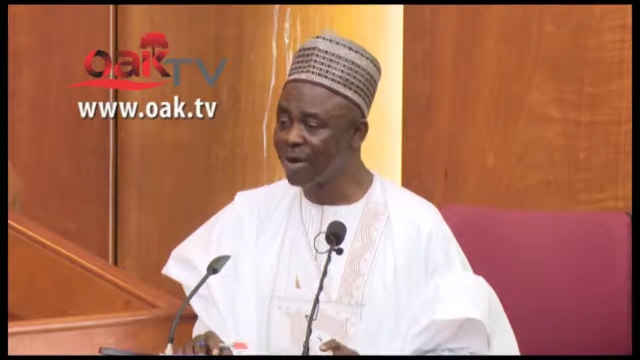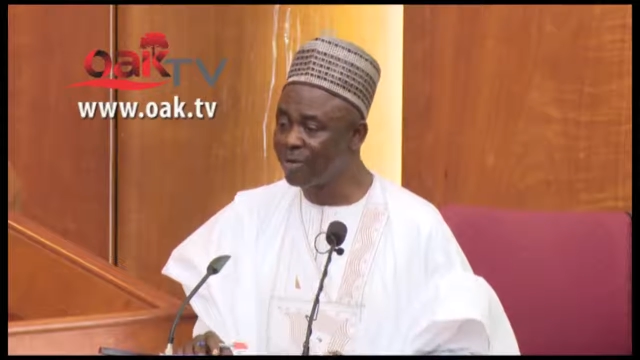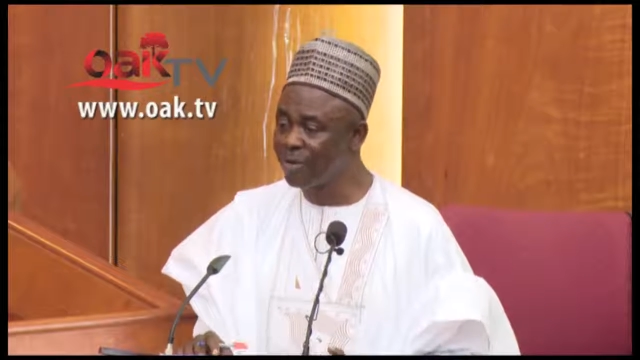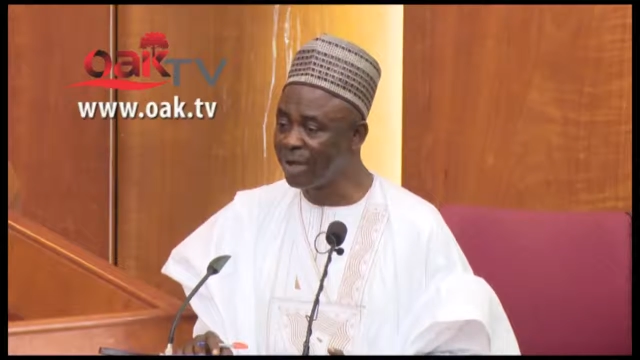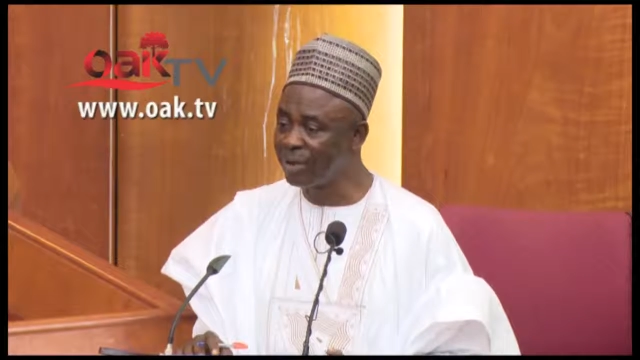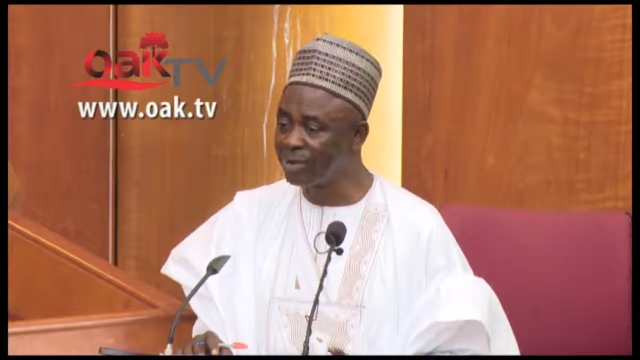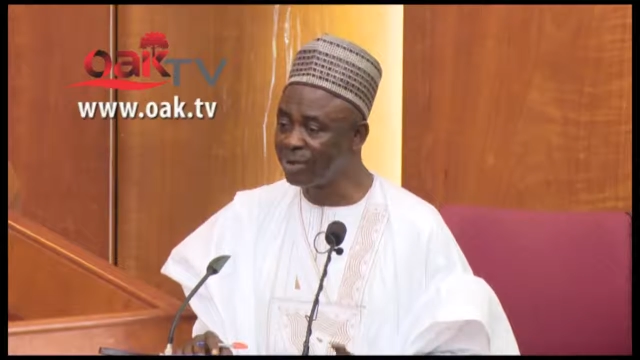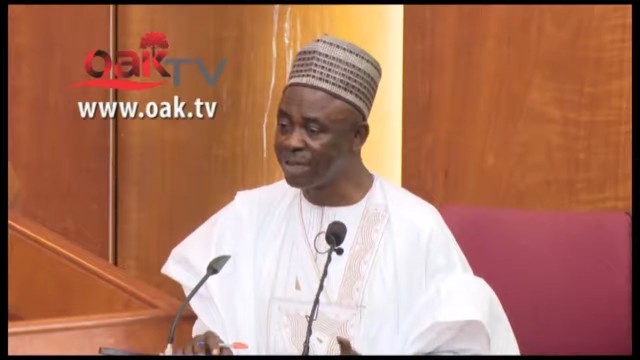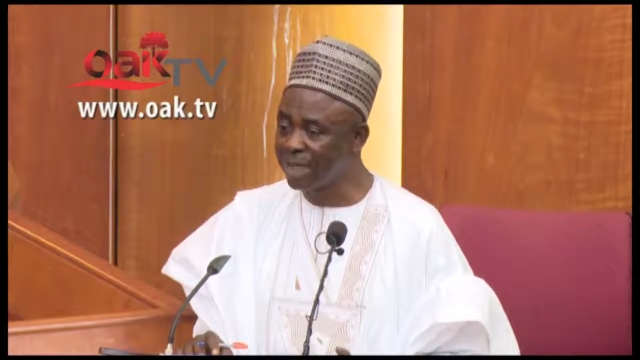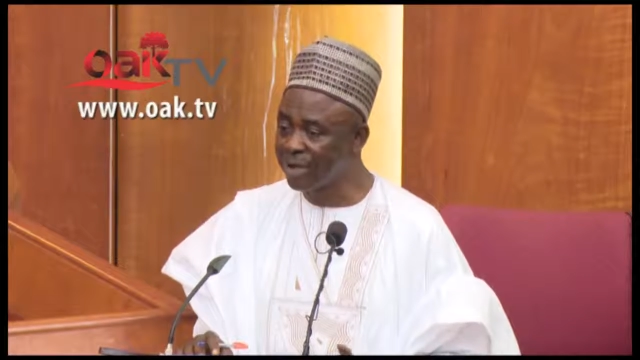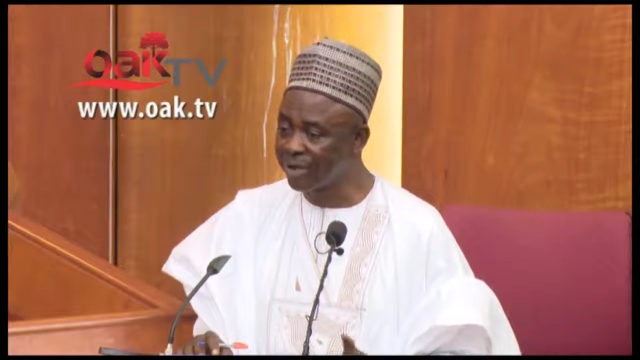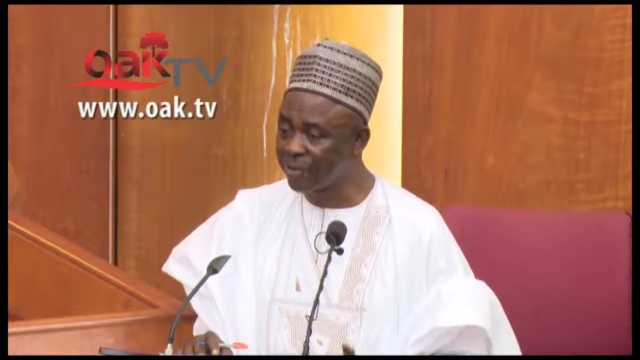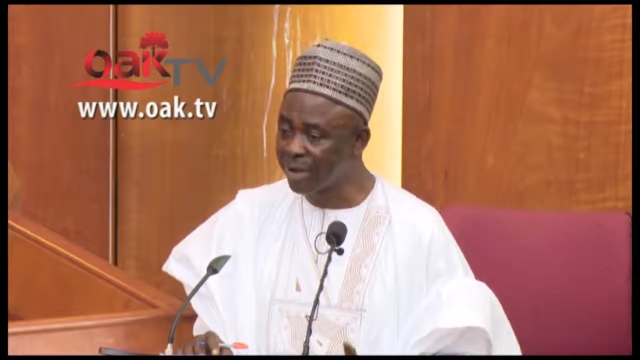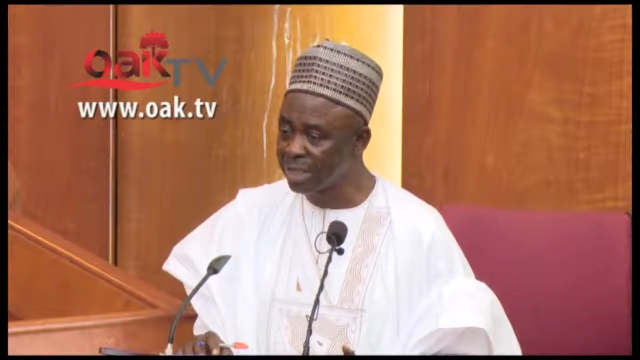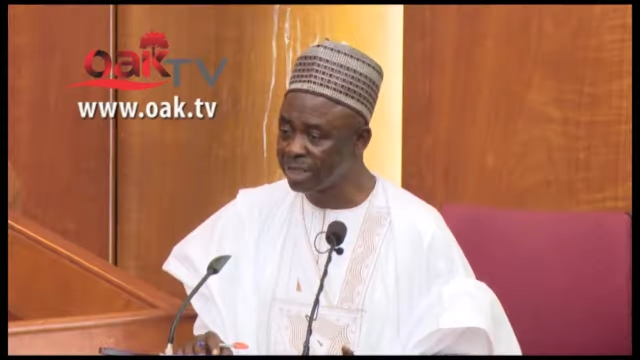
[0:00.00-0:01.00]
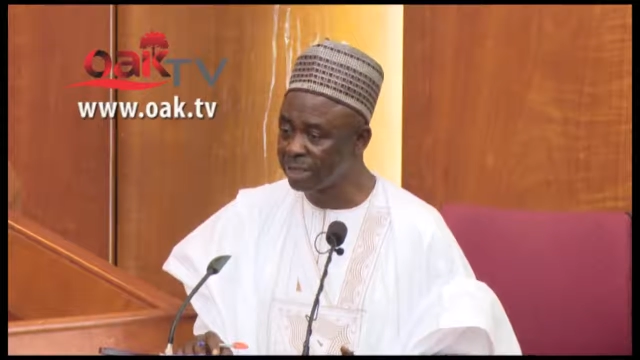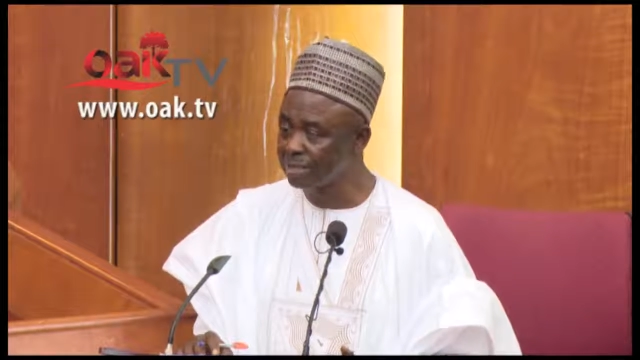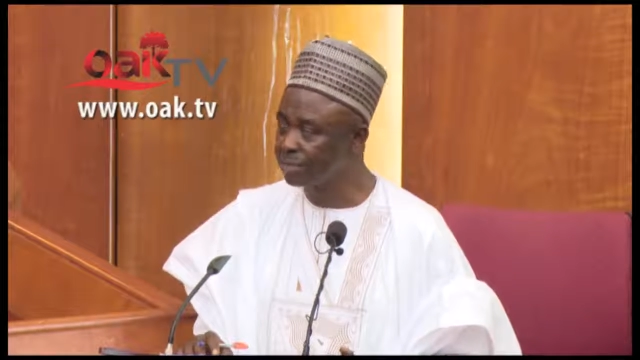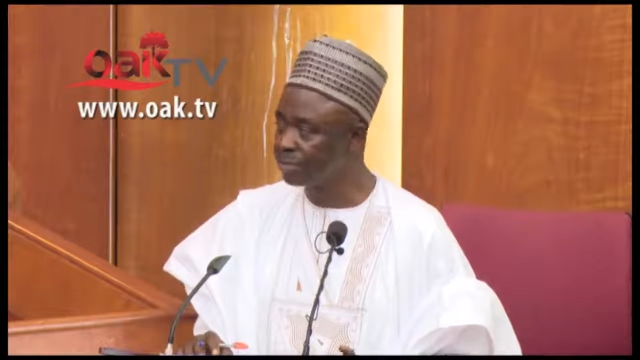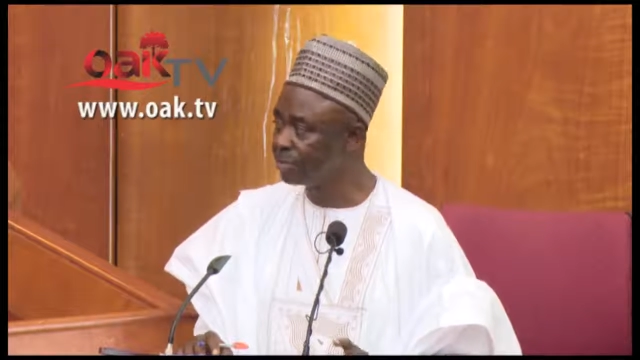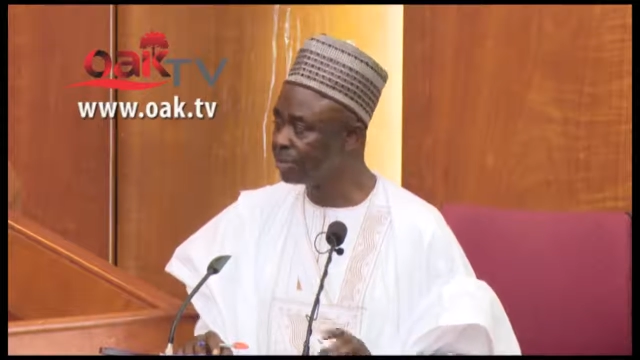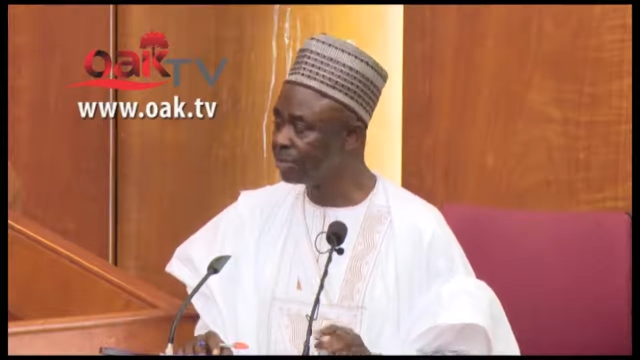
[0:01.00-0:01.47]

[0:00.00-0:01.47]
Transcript: revenue generation,